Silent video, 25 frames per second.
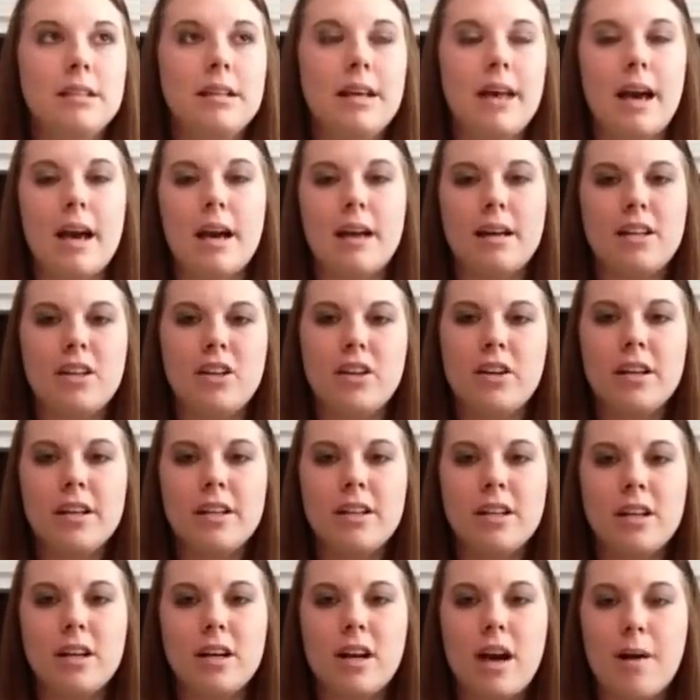yeah, you
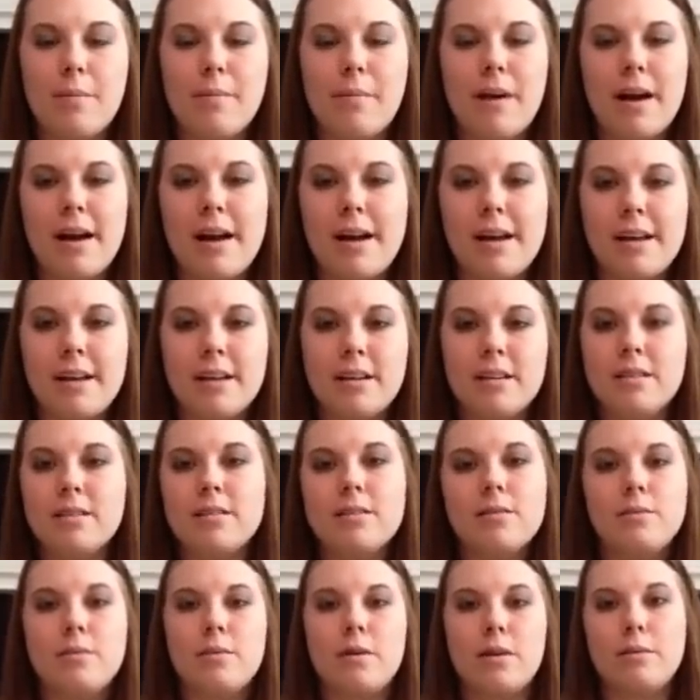can look up my
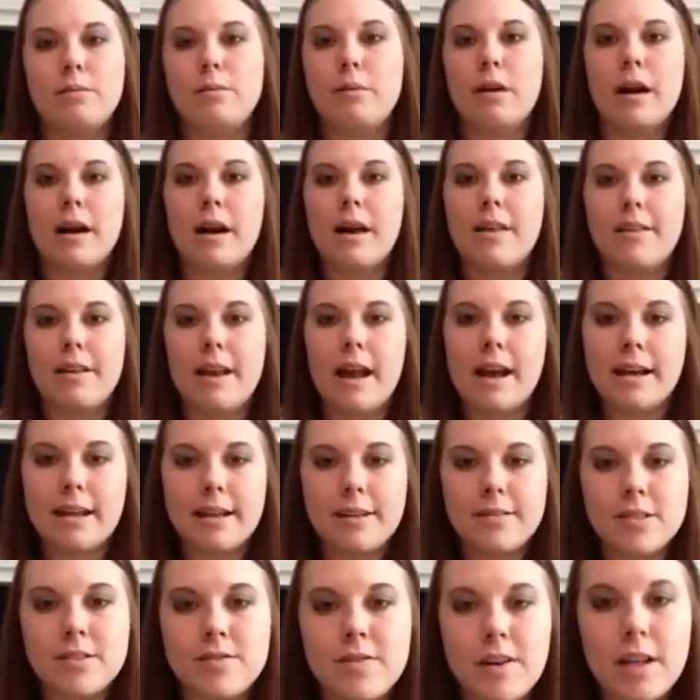one where I got the
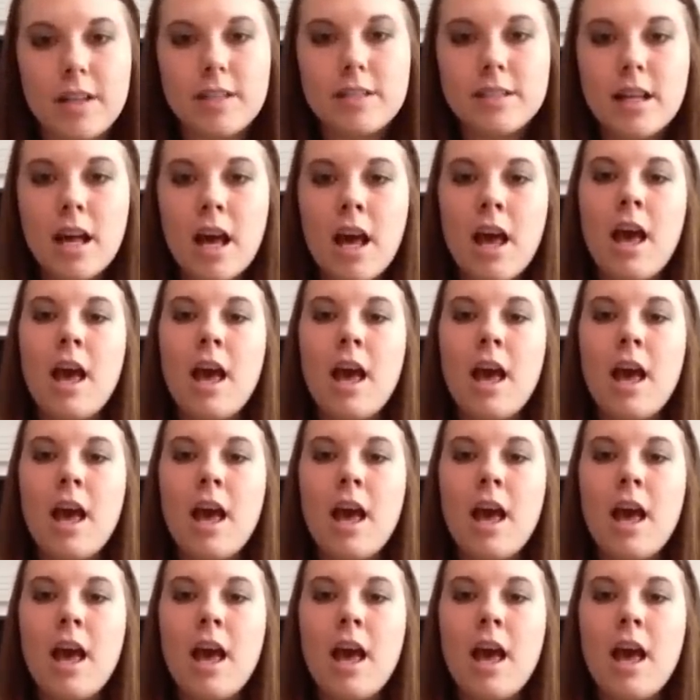negatives first.